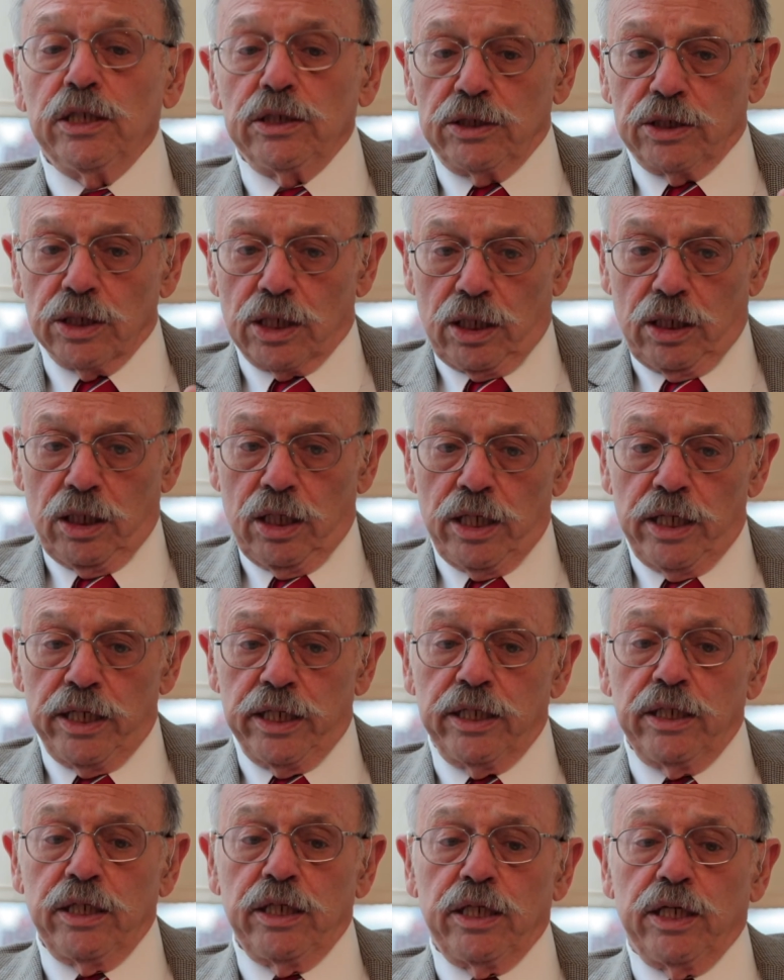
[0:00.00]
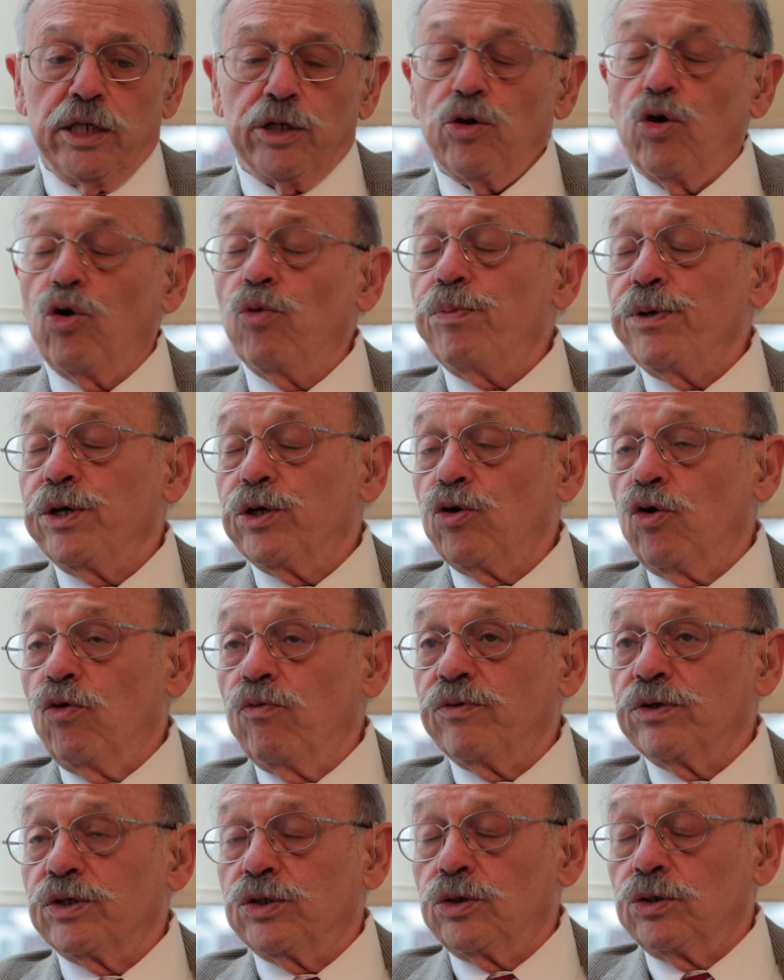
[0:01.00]
decline in opiate
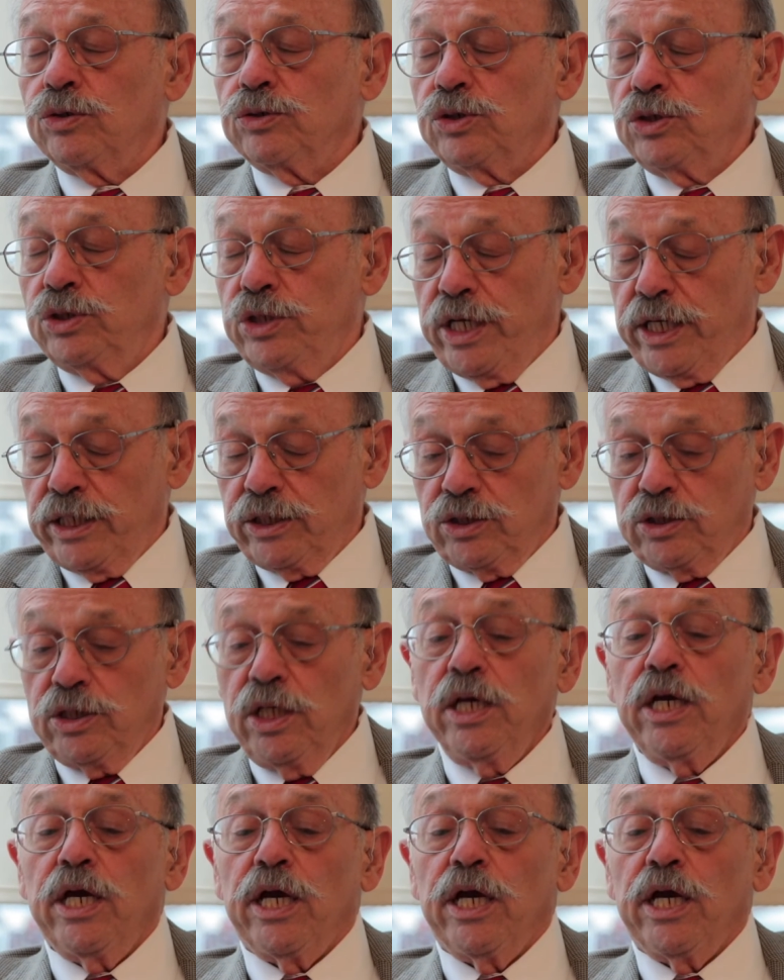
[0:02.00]
overdose deaths